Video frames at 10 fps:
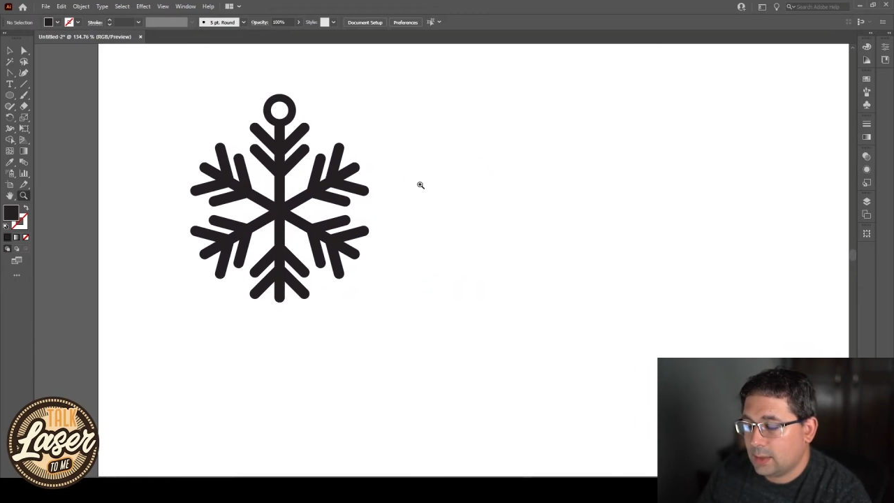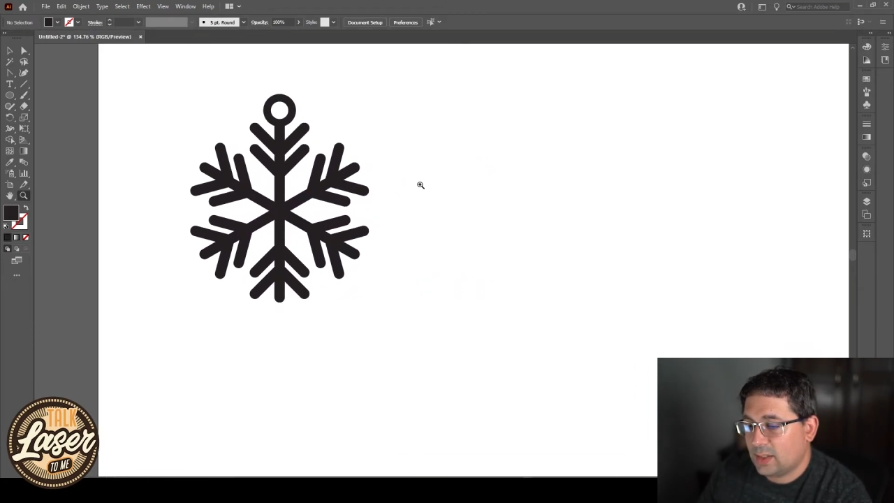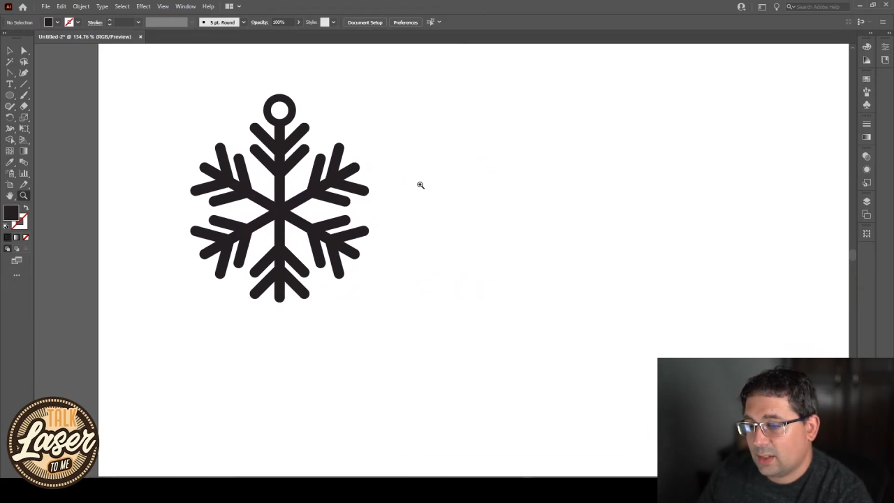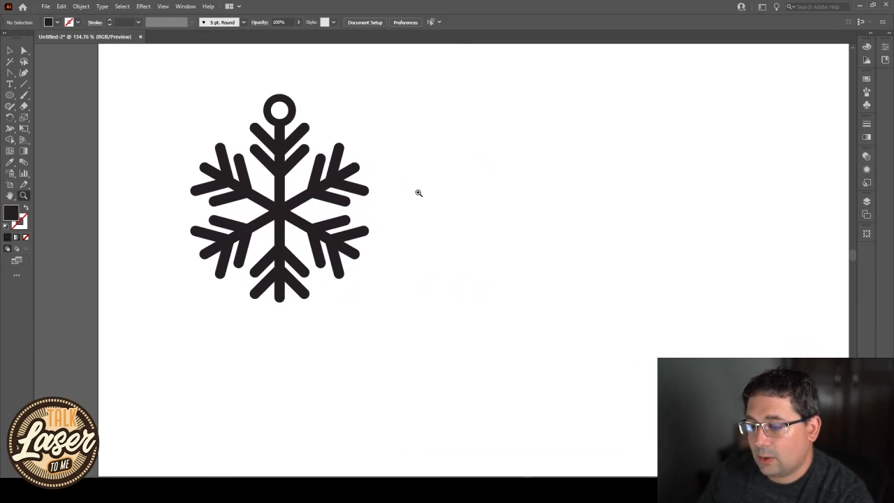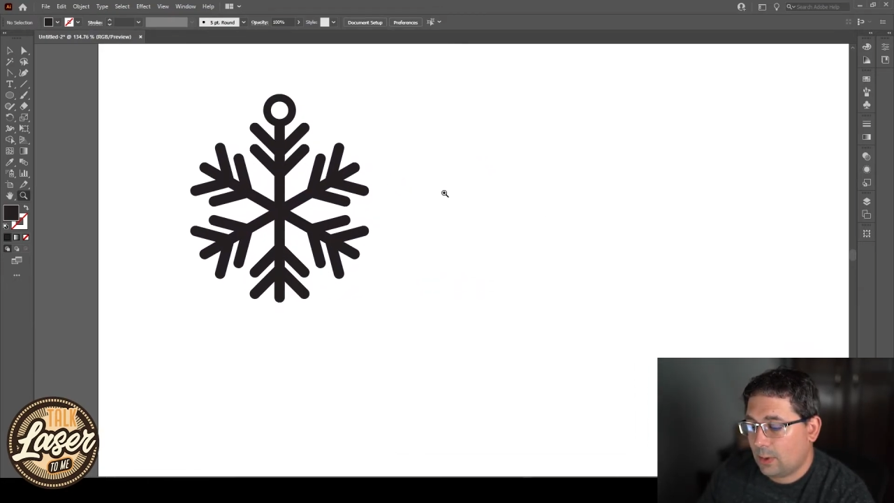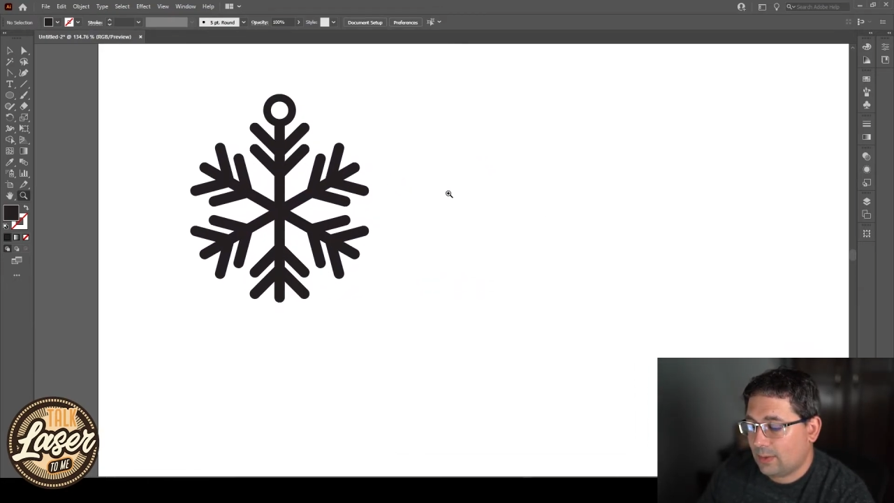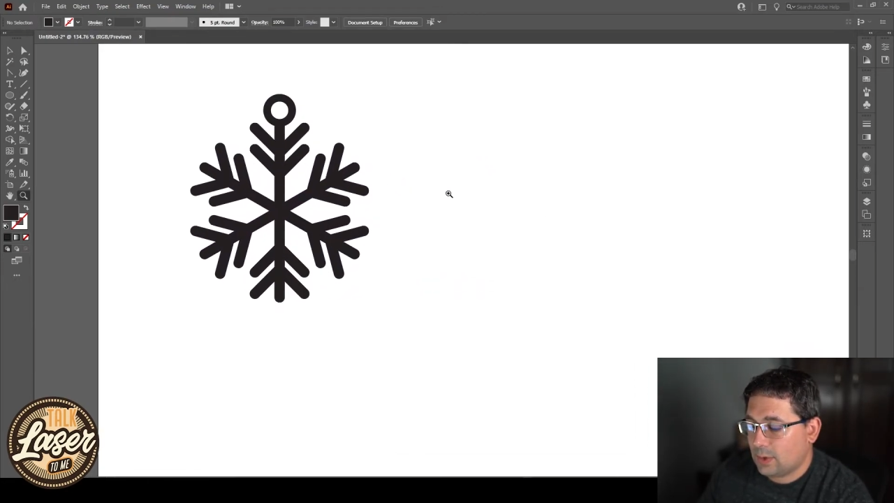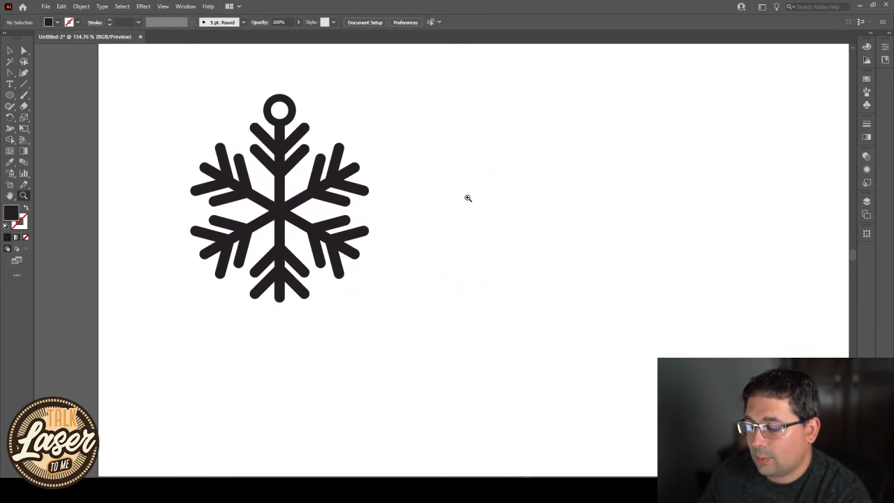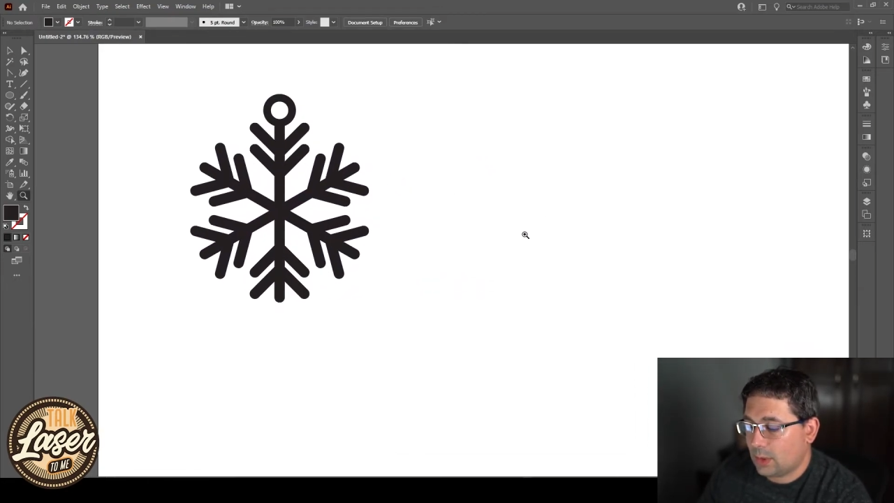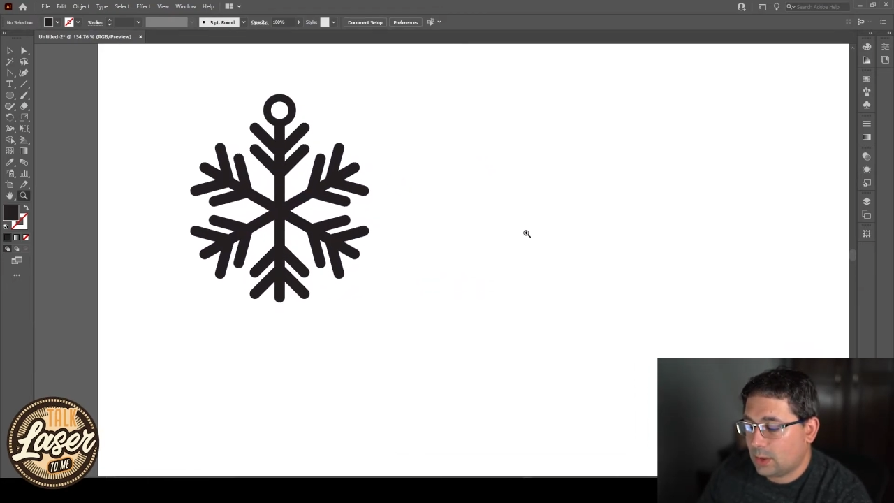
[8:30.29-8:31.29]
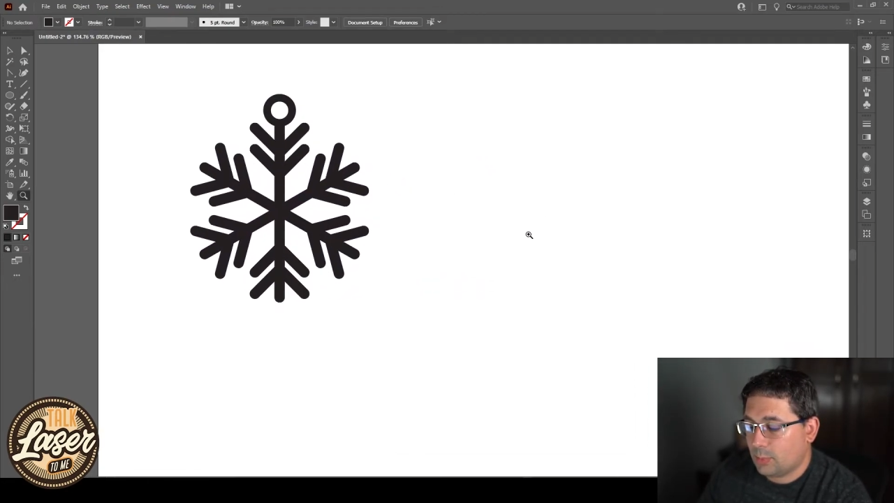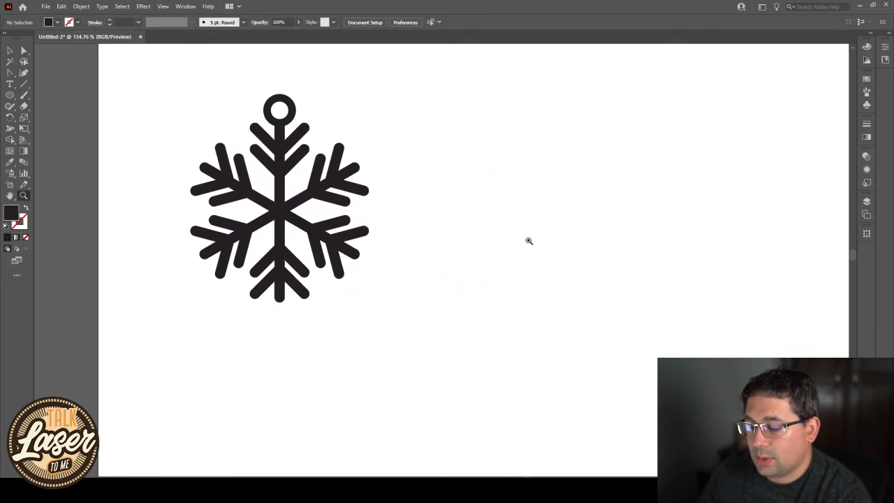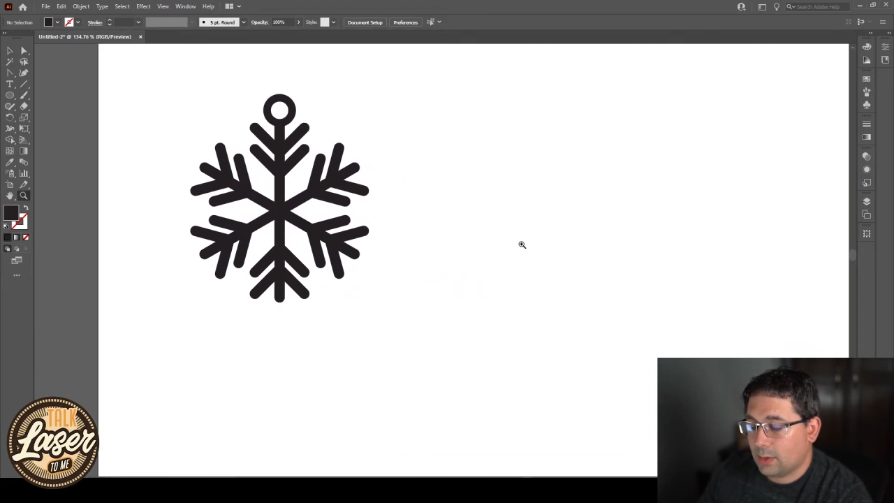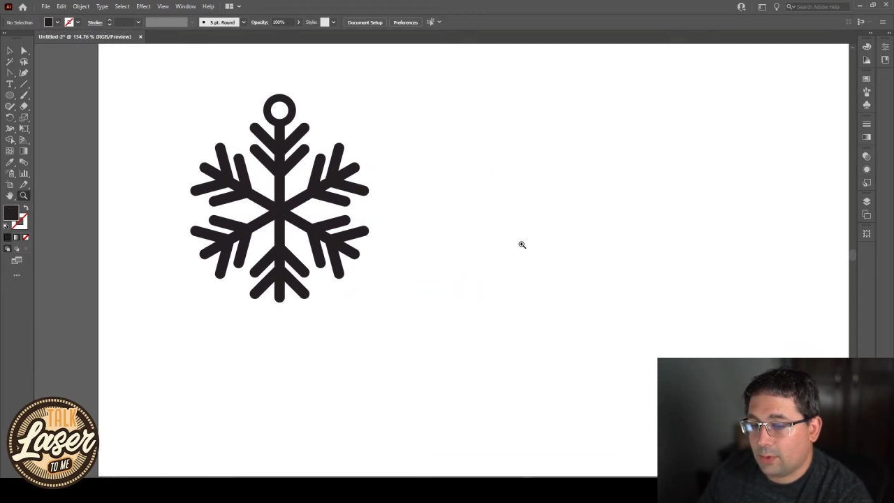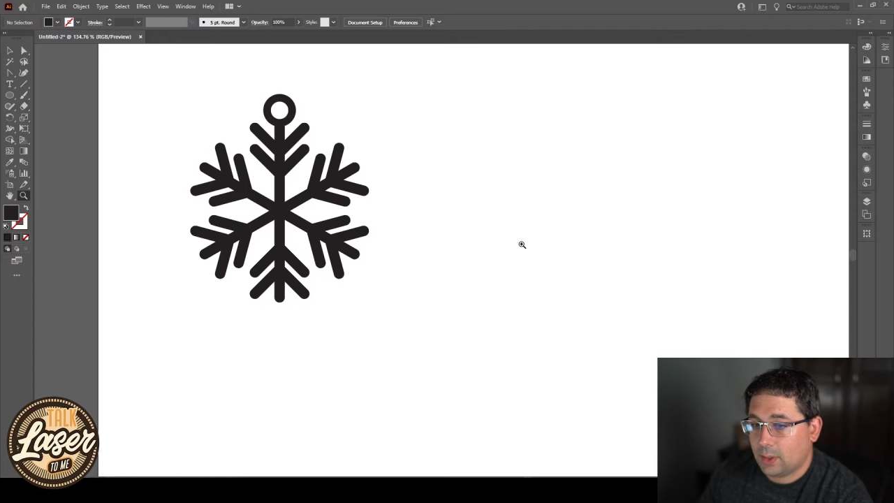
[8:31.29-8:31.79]
and let's say you have something
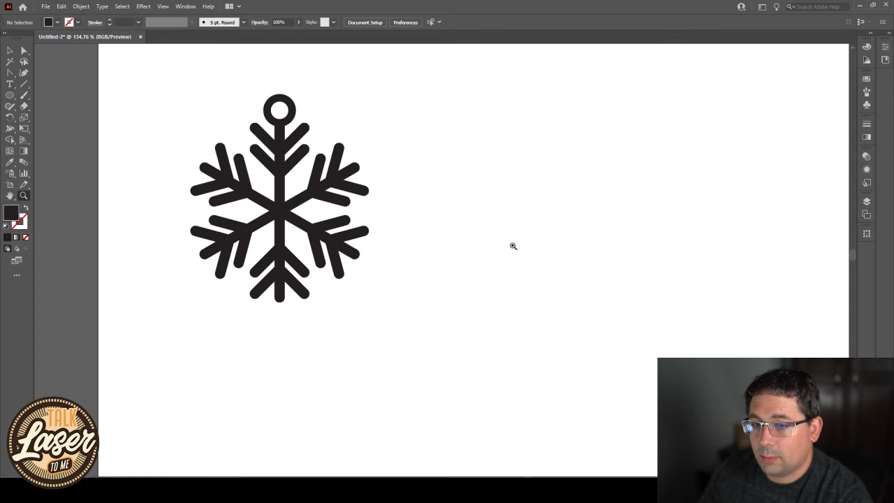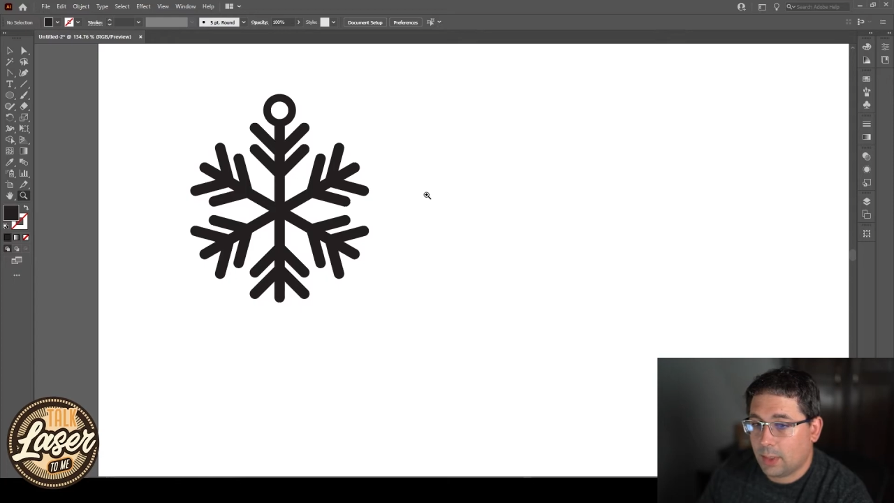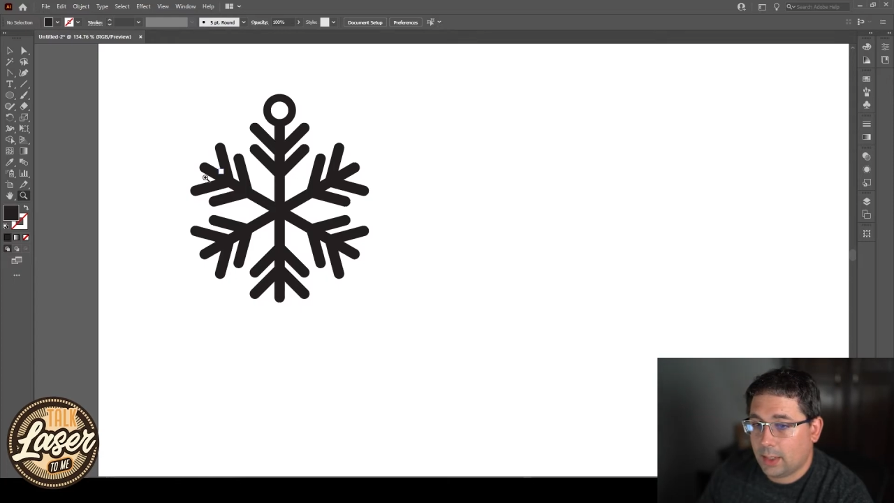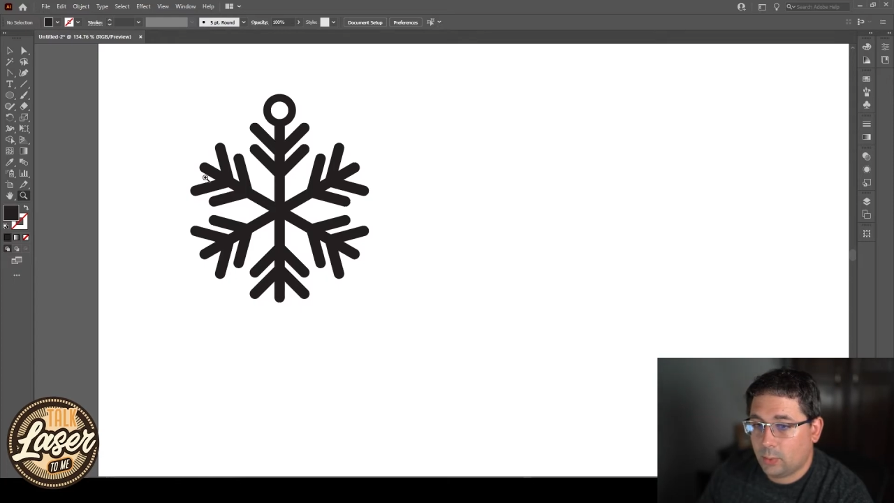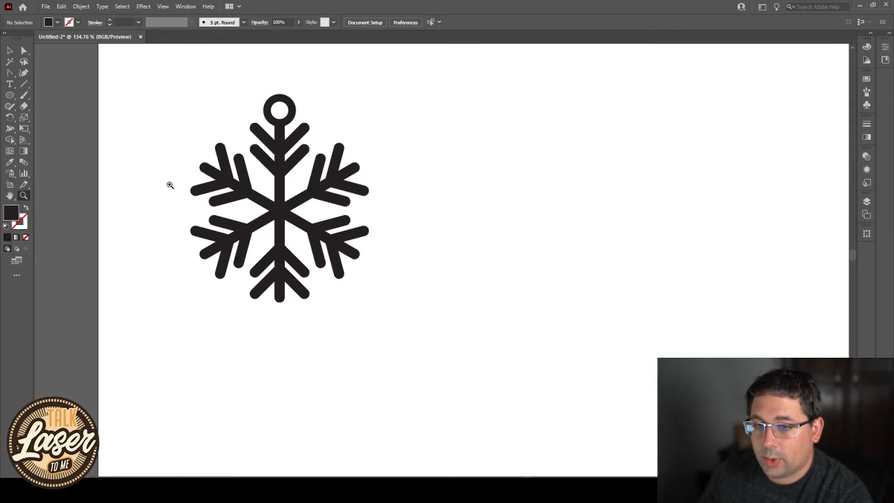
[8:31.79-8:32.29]
specific in mind,